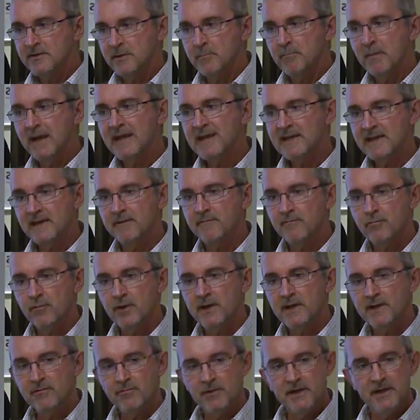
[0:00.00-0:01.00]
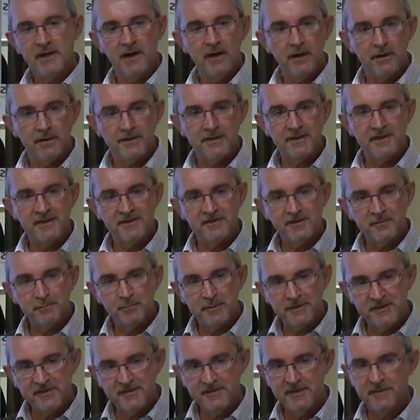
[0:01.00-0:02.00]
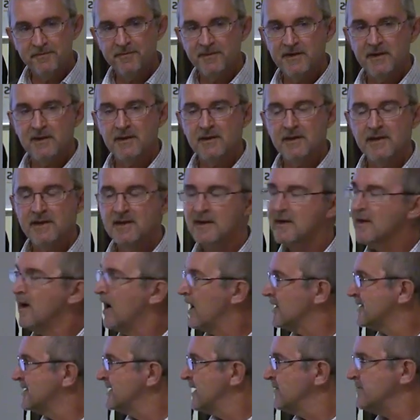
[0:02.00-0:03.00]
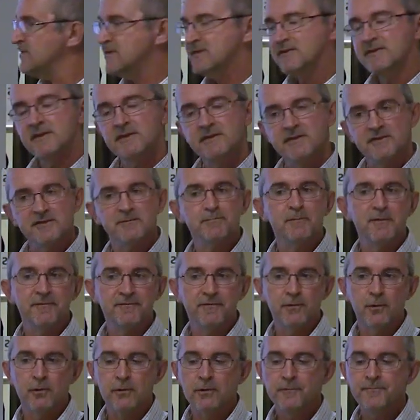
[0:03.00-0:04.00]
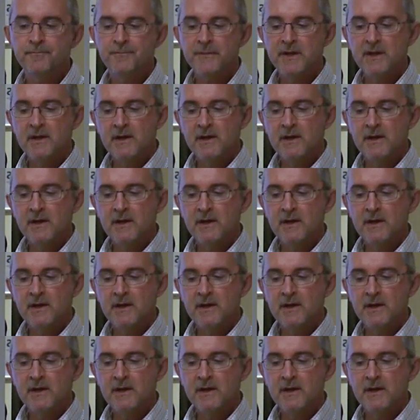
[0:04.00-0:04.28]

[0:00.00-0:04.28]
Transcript: to make it really, really hard. And it's specifically, I'd never seen this before,